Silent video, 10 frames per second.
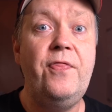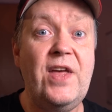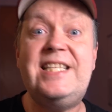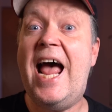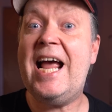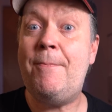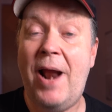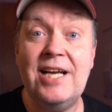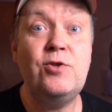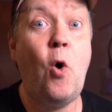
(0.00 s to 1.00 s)
This hack
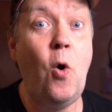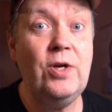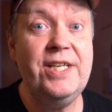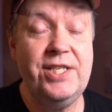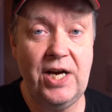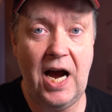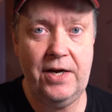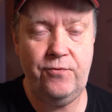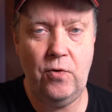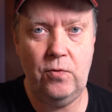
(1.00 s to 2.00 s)
applies to all
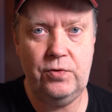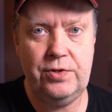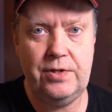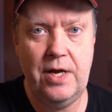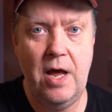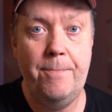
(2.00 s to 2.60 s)
DJI drones,